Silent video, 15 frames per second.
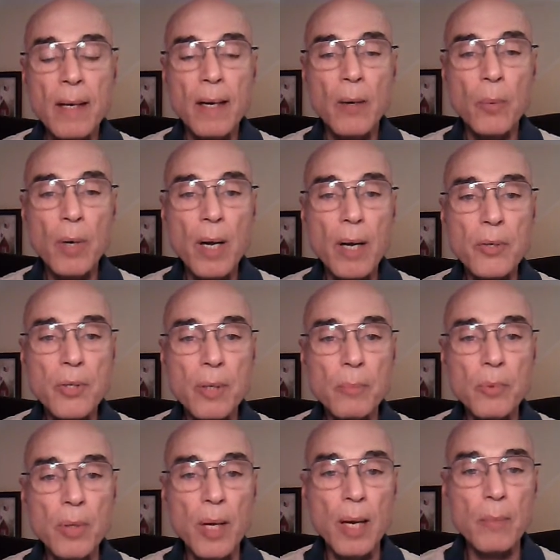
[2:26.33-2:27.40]
what I
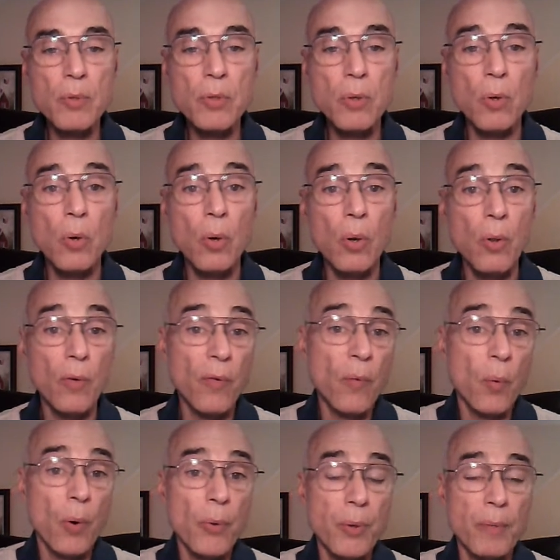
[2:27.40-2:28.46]
sometimes call the
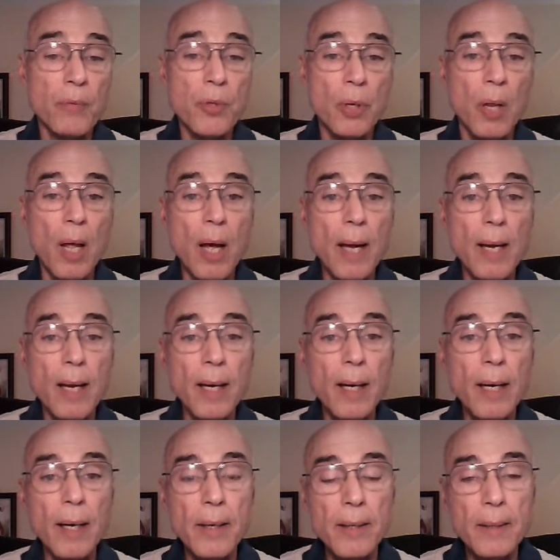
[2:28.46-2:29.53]
4th of July
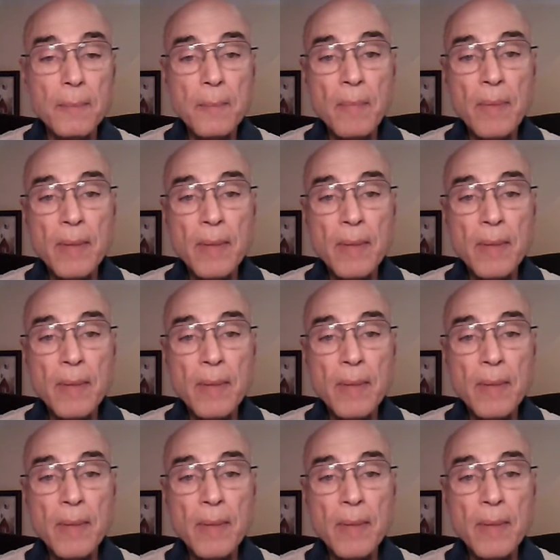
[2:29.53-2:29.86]
God.